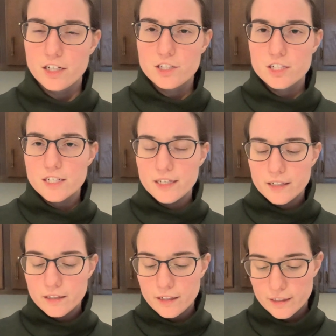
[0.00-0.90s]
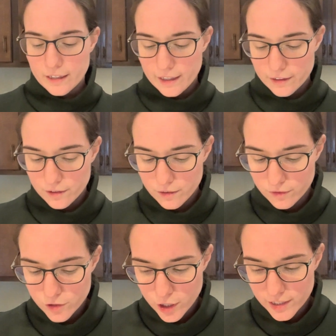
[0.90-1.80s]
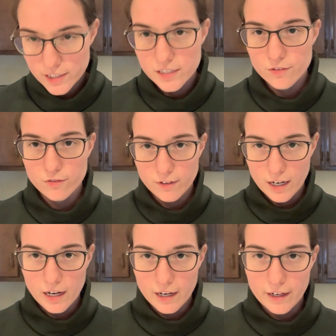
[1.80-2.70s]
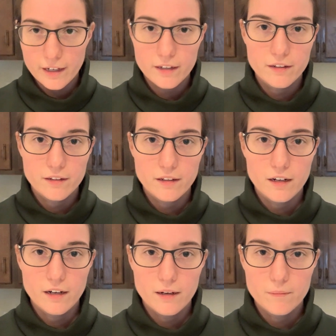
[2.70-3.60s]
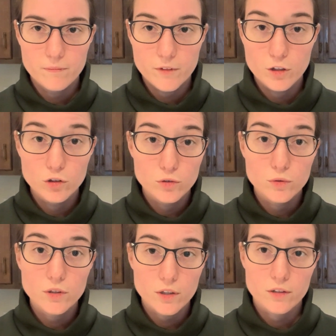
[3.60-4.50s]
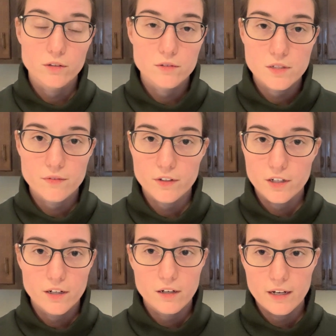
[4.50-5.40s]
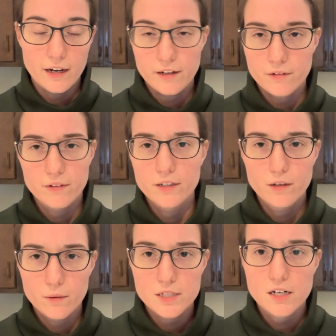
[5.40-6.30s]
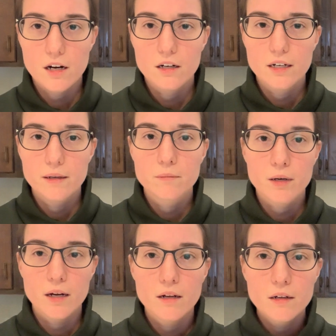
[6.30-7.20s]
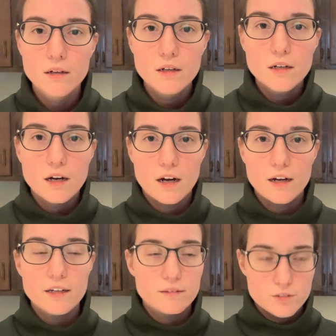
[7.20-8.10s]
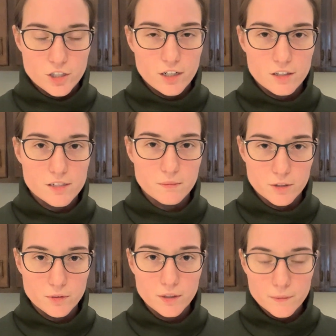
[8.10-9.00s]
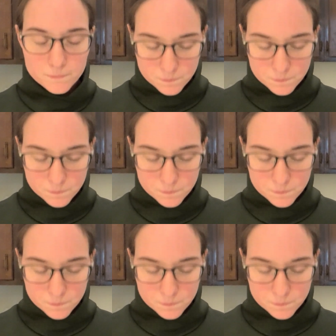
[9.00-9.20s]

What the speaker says: that she's in and kind of tried to defy Luke, or Lucifer. I don't really know what to call him, but she calls him Luke.